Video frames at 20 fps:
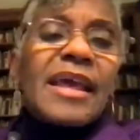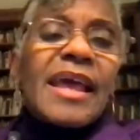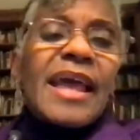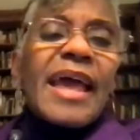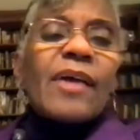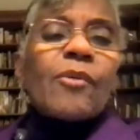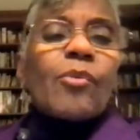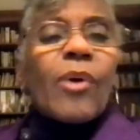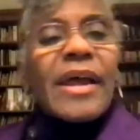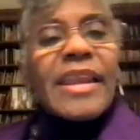
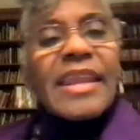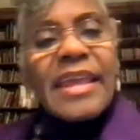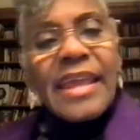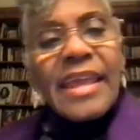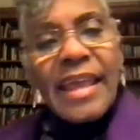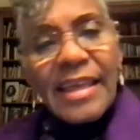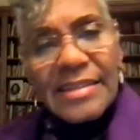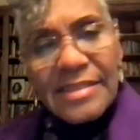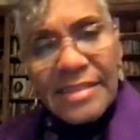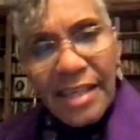And what he
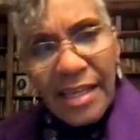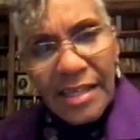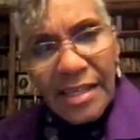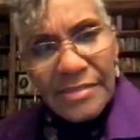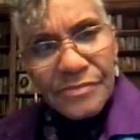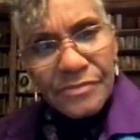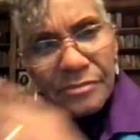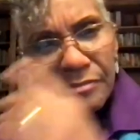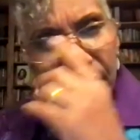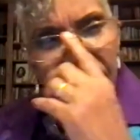had
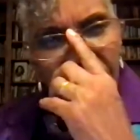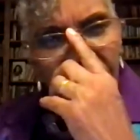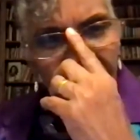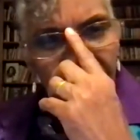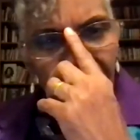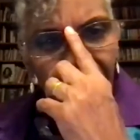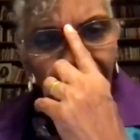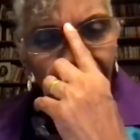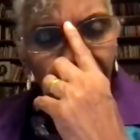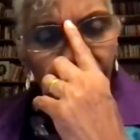done
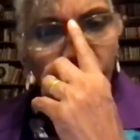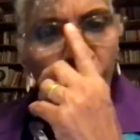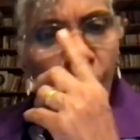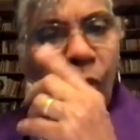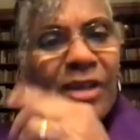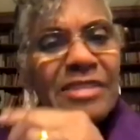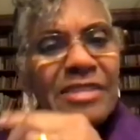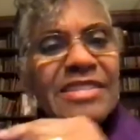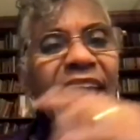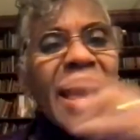
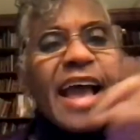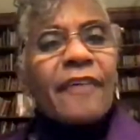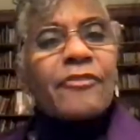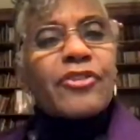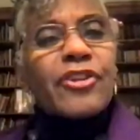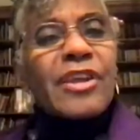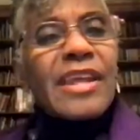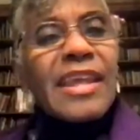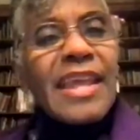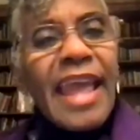was,
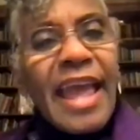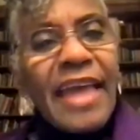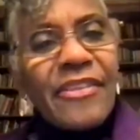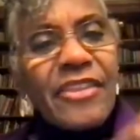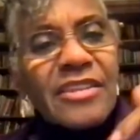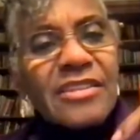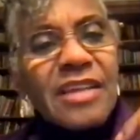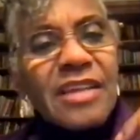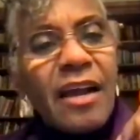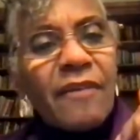after he had
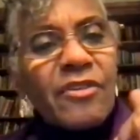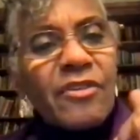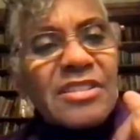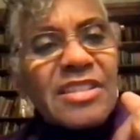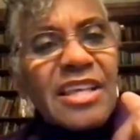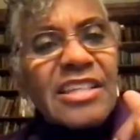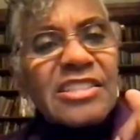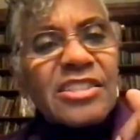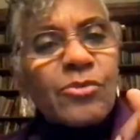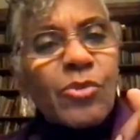this
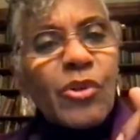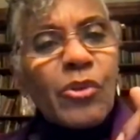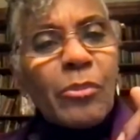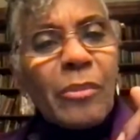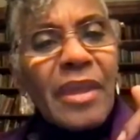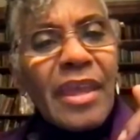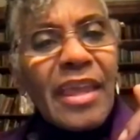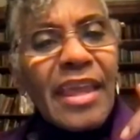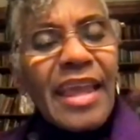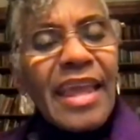conversation with
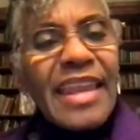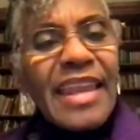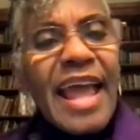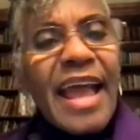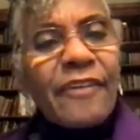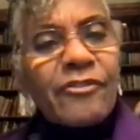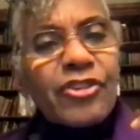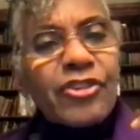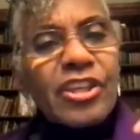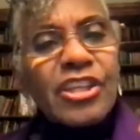me and
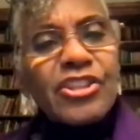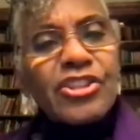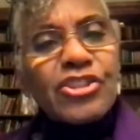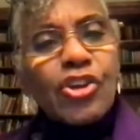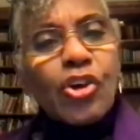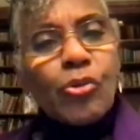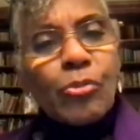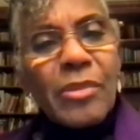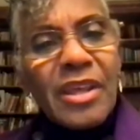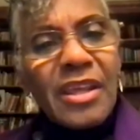after he
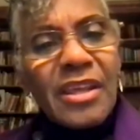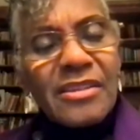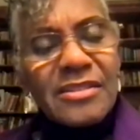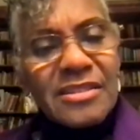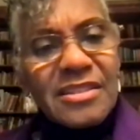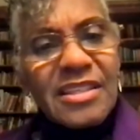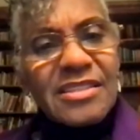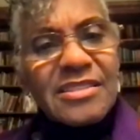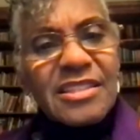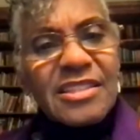showed me his
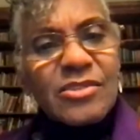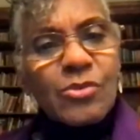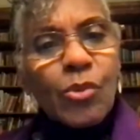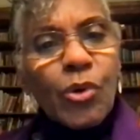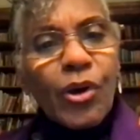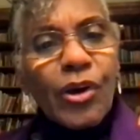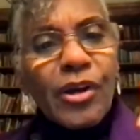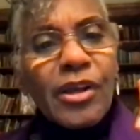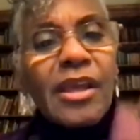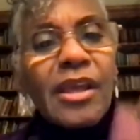thesis
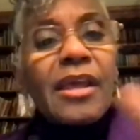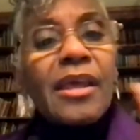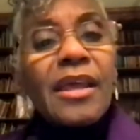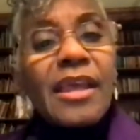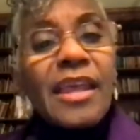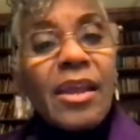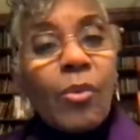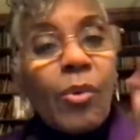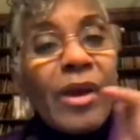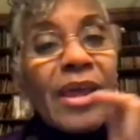work,
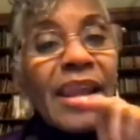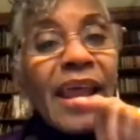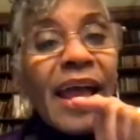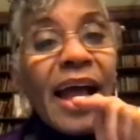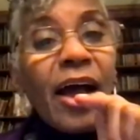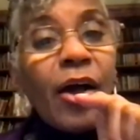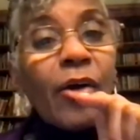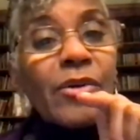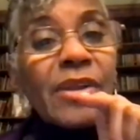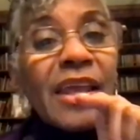he went
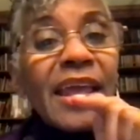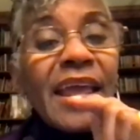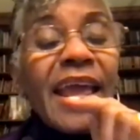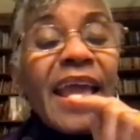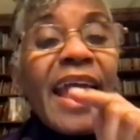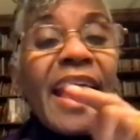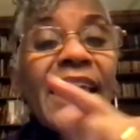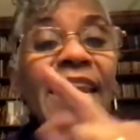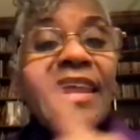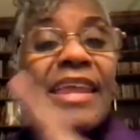out
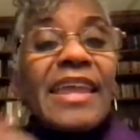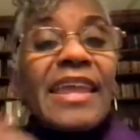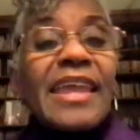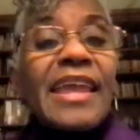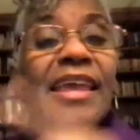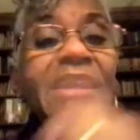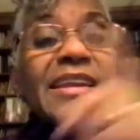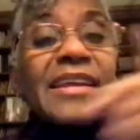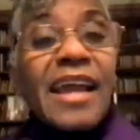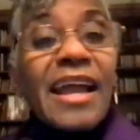and he
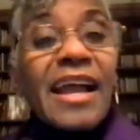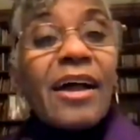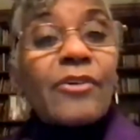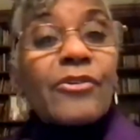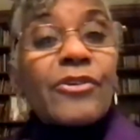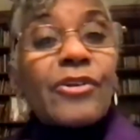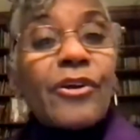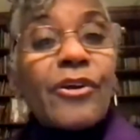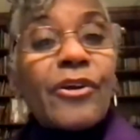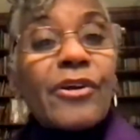
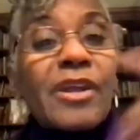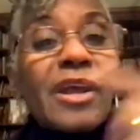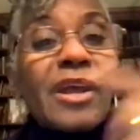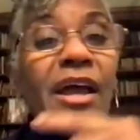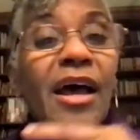encountered